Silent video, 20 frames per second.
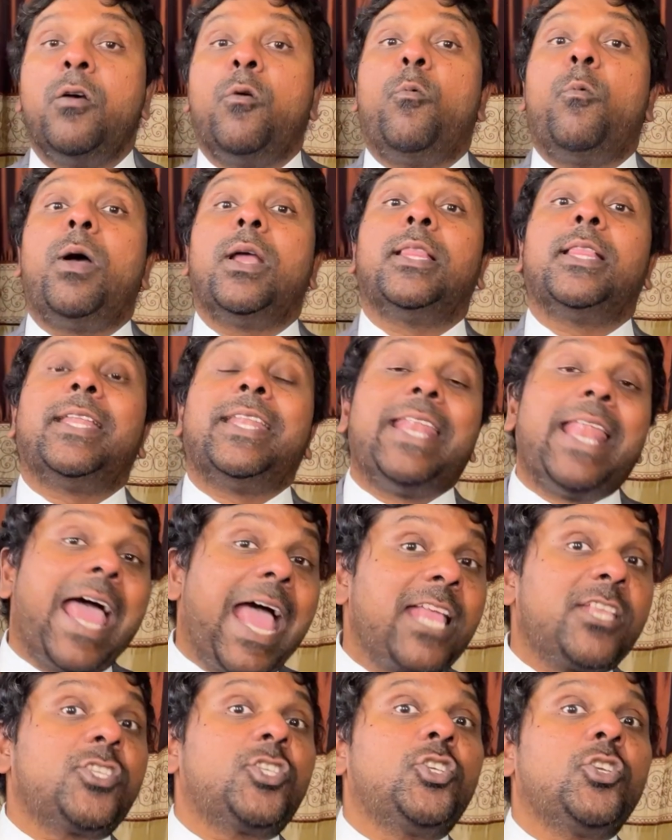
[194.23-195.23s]
while the
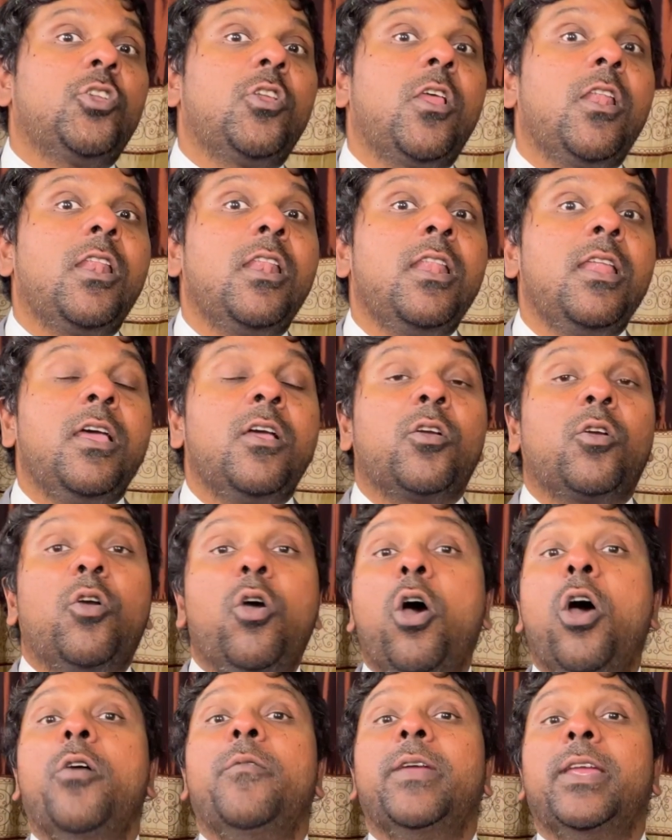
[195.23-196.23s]
natural
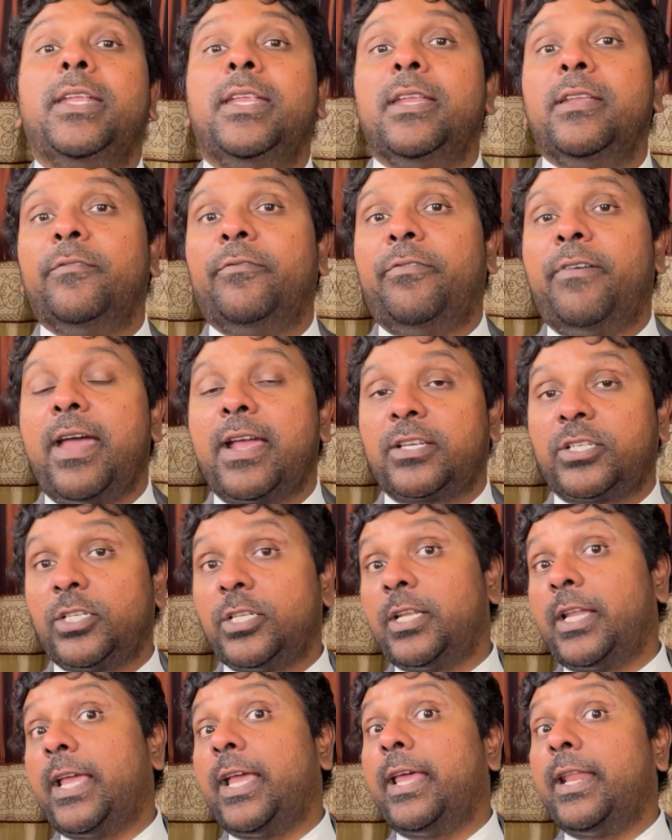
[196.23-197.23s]
COVID
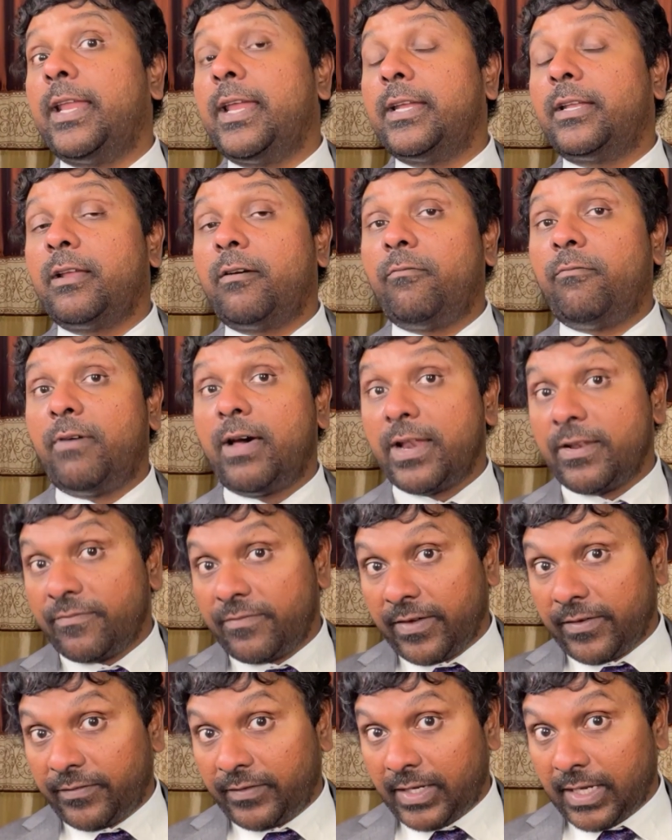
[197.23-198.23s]
infection, a rate of
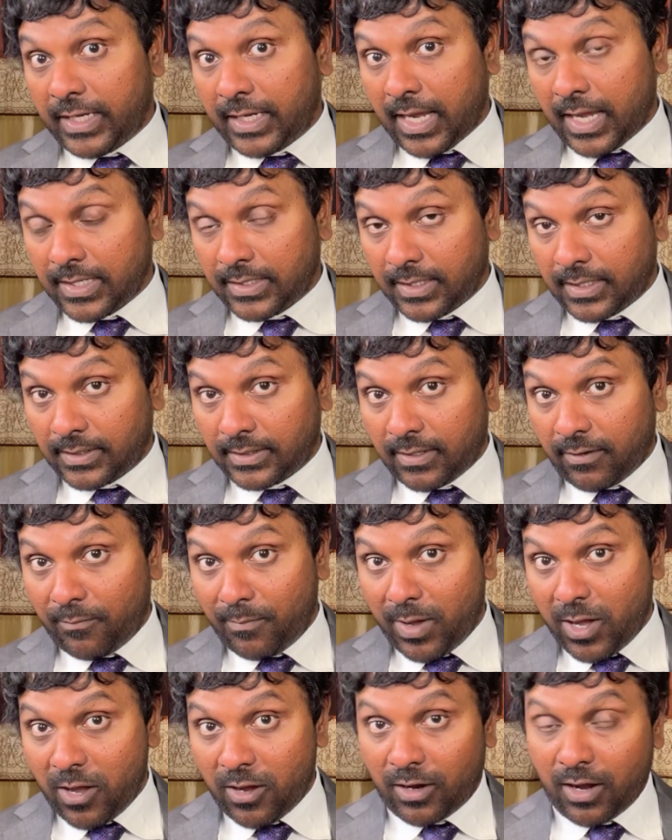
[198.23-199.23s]
150 cases of
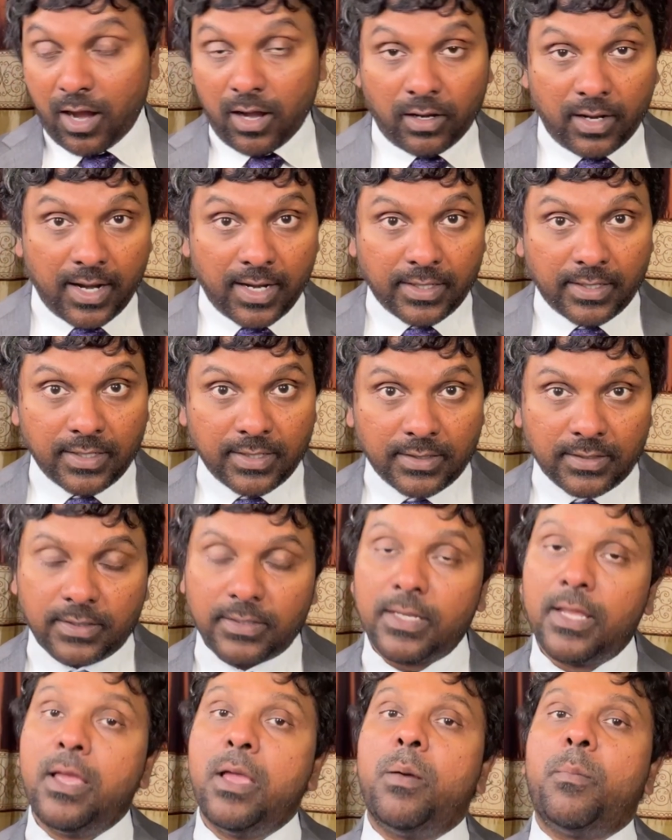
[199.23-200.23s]

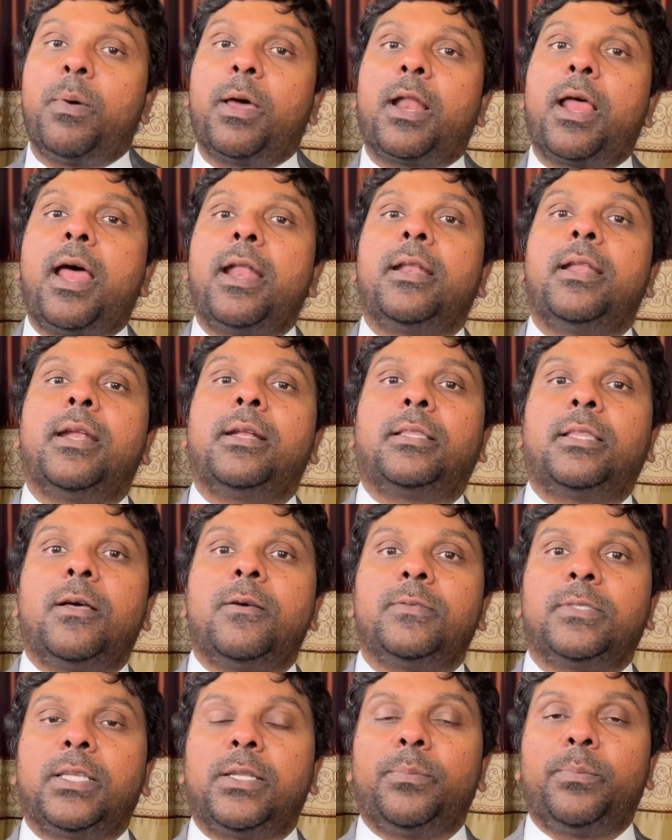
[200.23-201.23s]
myocarditis per
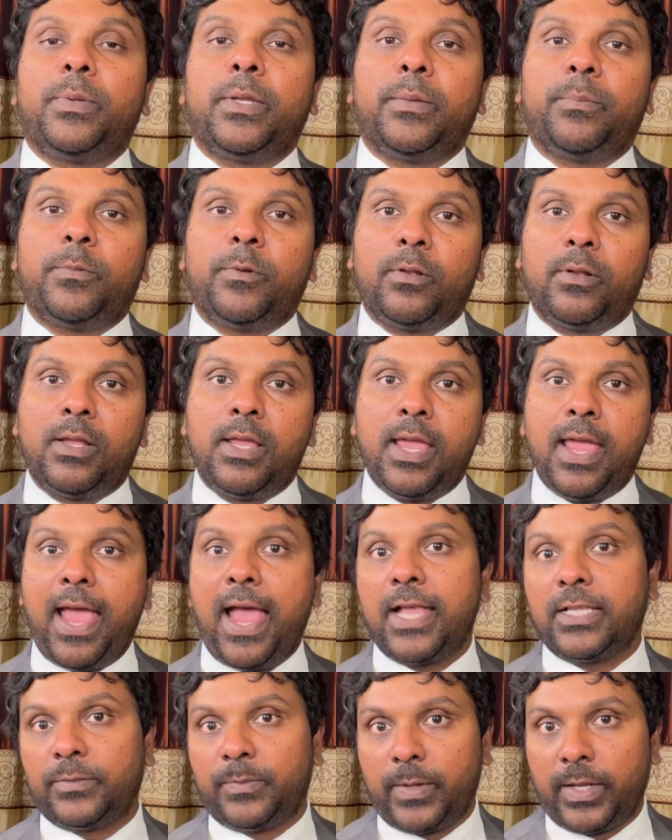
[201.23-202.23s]
100,000 people
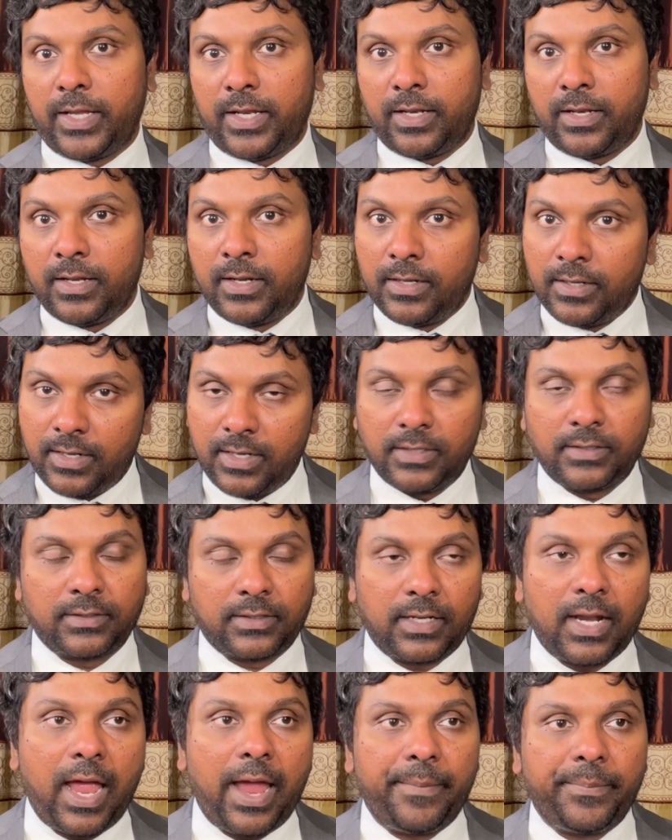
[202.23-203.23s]
has been
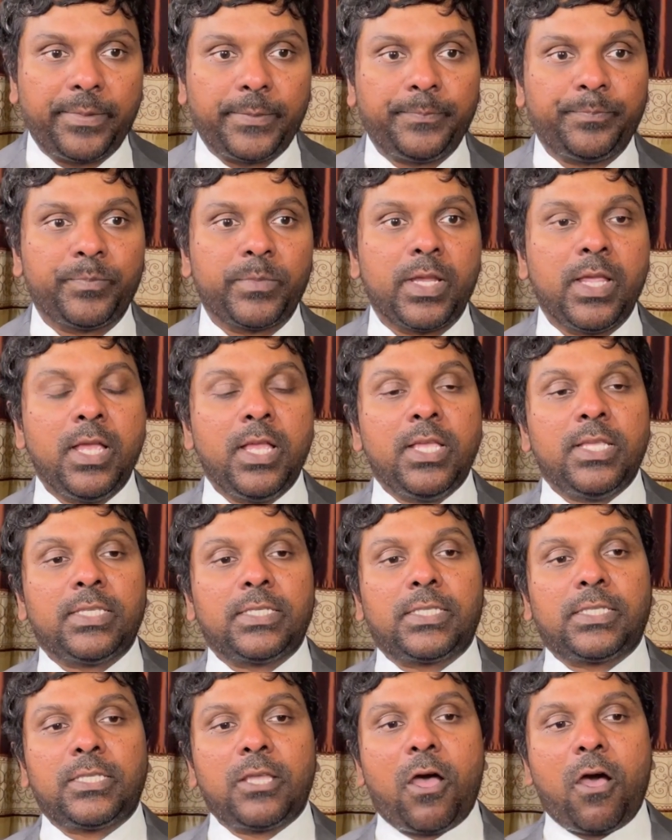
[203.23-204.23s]
described.
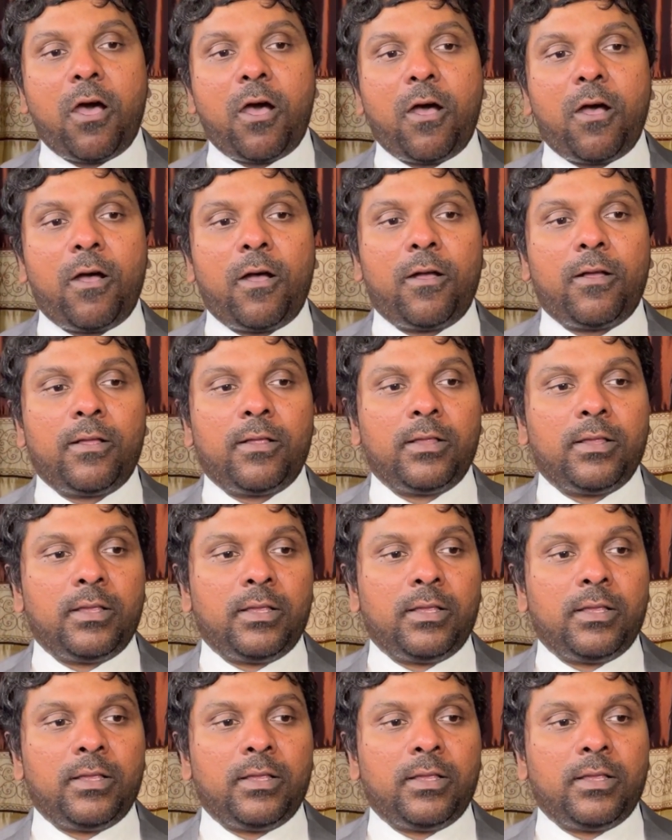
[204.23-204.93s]
So,